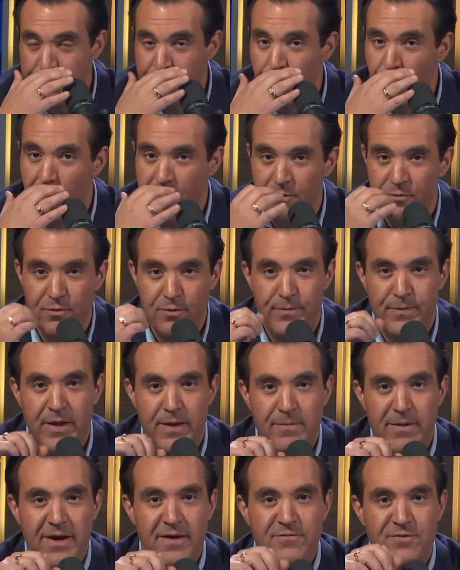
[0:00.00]
what group
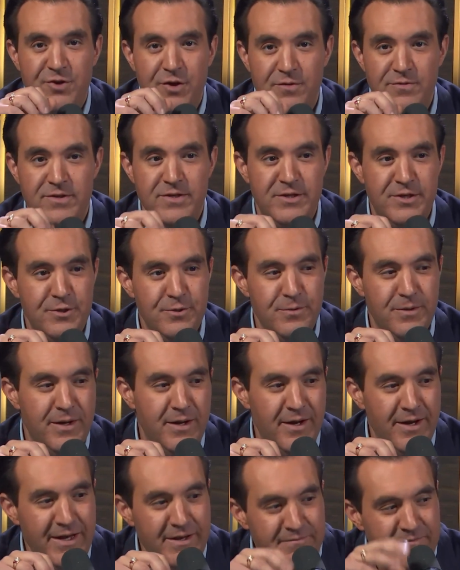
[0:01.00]
they may have chosen
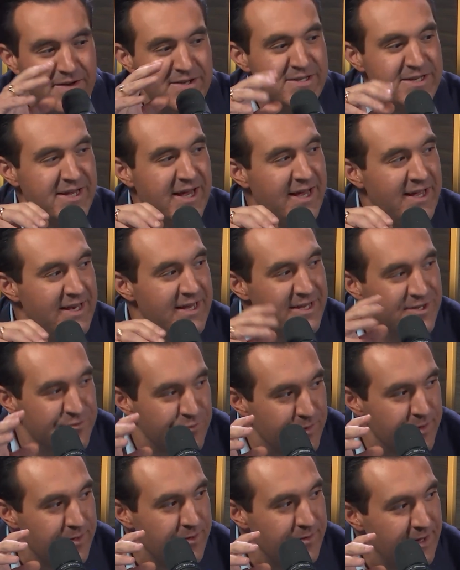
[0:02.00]
to investigate
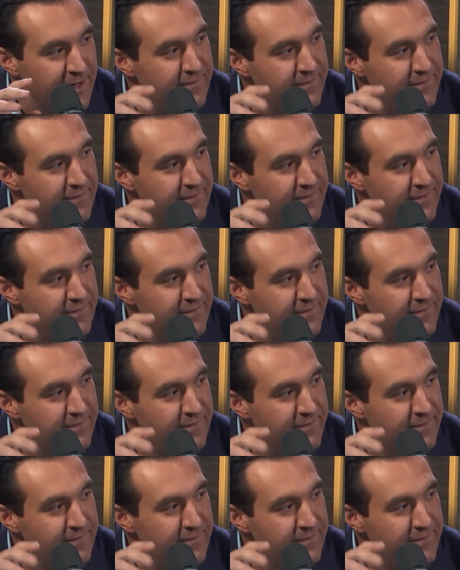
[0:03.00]
Israel.